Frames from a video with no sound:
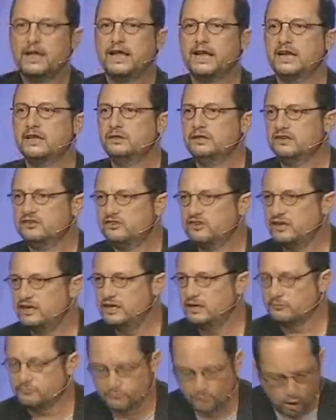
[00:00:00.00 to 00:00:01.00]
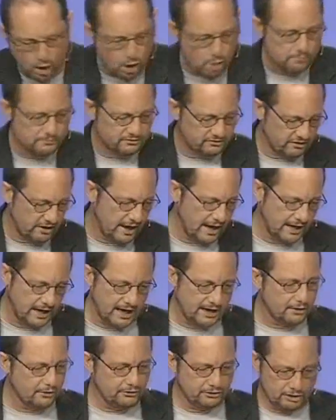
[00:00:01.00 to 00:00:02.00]
in the city of Rome, say,
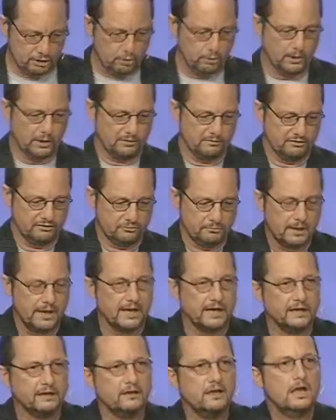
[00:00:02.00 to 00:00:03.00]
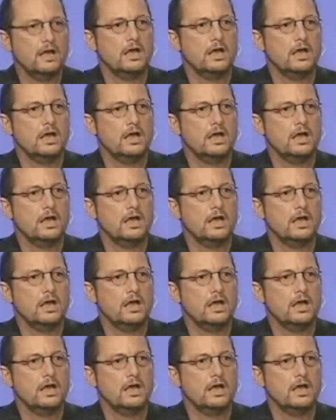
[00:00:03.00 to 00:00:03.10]
I don't know where it was made.